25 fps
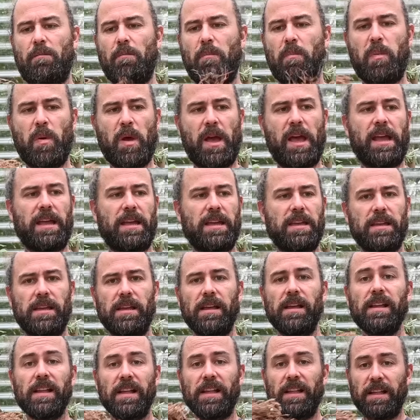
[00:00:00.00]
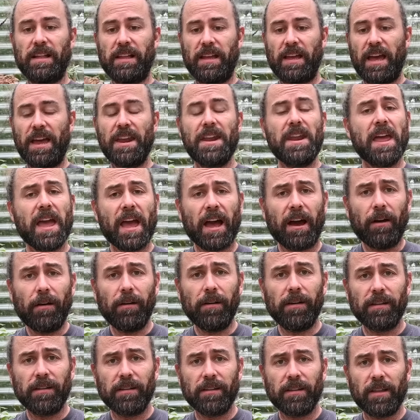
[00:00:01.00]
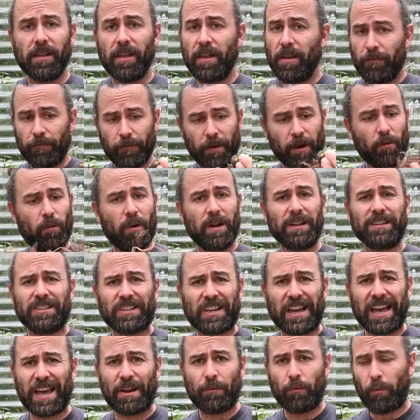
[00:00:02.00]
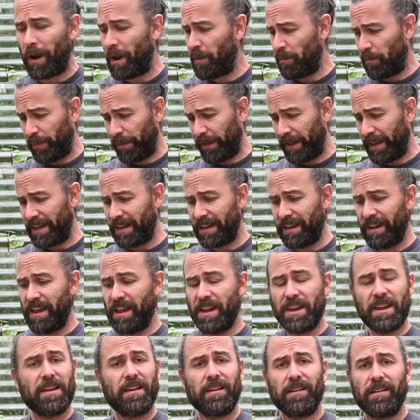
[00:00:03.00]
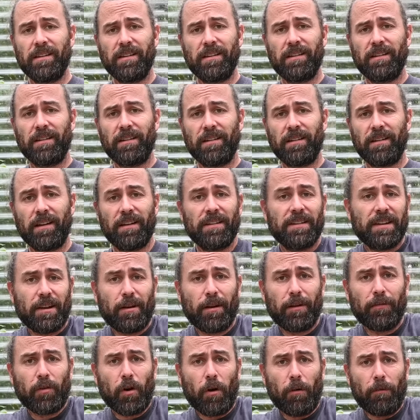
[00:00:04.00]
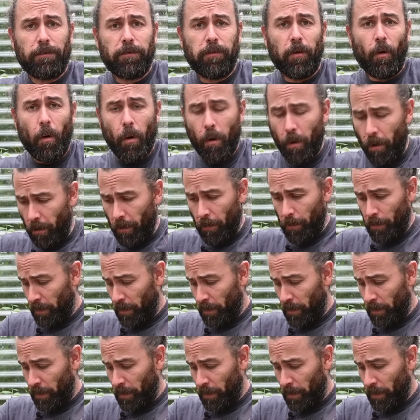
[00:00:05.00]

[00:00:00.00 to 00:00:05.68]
Bang. And now, where once I had 1 plant, now I've got 4.